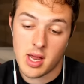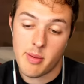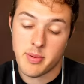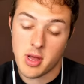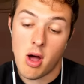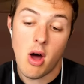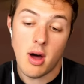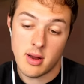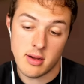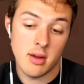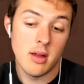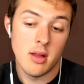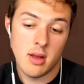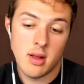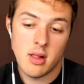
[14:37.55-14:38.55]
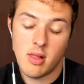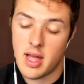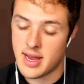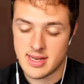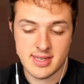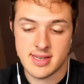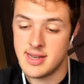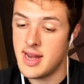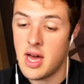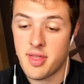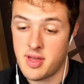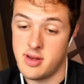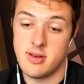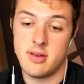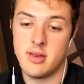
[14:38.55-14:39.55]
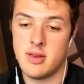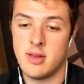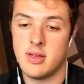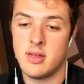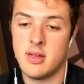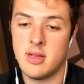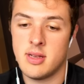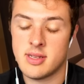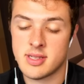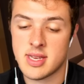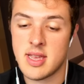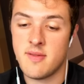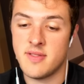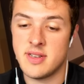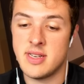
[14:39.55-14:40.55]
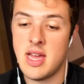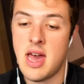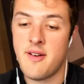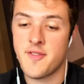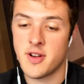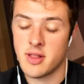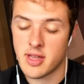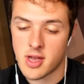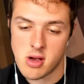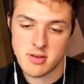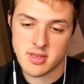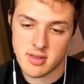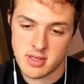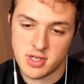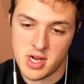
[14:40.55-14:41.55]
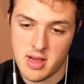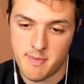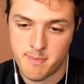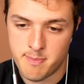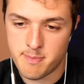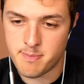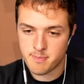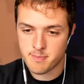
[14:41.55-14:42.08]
up Yawn like it's nothing. Steve definitely goes to the gym.